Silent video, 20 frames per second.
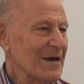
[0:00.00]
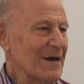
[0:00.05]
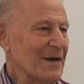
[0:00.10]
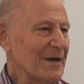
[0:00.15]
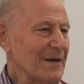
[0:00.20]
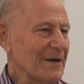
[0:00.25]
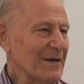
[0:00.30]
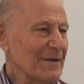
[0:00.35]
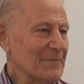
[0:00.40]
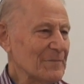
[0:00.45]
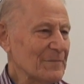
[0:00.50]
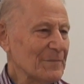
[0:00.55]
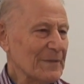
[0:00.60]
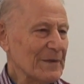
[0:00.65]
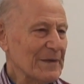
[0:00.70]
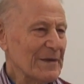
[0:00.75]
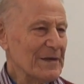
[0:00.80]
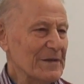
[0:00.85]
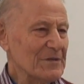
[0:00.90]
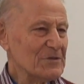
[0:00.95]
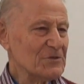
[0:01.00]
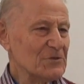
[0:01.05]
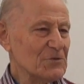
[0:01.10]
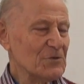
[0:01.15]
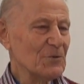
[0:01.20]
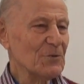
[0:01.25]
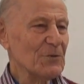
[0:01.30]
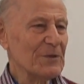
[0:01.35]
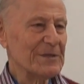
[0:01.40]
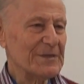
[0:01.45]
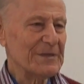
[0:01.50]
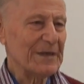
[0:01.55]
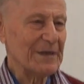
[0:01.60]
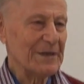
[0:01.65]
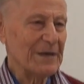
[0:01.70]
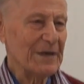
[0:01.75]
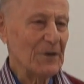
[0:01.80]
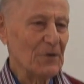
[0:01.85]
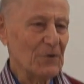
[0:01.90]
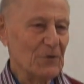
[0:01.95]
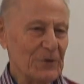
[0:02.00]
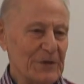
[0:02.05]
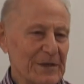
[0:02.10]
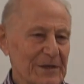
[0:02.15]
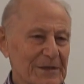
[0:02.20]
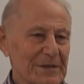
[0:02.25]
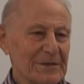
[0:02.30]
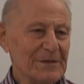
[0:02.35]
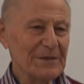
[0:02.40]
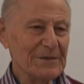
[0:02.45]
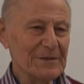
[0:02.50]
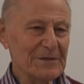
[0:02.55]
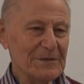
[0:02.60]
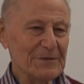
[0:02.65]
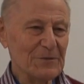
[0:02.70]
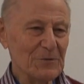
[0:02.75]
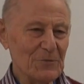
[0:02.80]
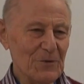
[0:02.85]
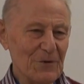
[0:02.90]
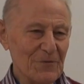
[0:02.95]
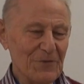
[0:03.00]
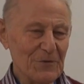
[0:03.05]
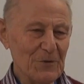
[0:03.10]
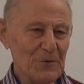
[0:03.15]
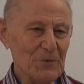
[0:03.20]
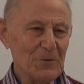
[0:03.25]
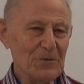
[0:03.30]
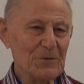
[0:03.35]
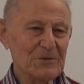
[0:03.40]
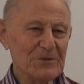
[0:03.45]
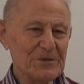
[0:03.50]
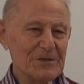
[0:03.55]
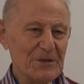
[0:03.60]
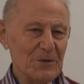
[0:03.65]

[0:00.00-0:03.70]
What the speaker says: It's true that I agreed and didn't refuse,